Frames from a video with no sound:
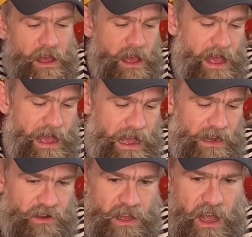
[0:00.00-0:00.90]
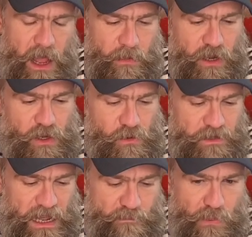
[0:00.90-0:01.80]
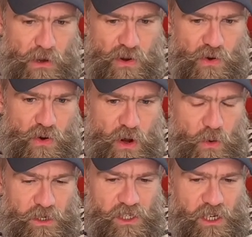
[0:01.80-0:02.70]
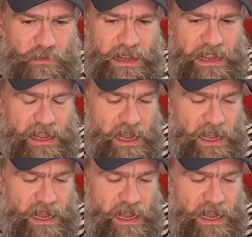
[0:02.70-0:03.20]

And I'm gonna use a blue, which is gonna be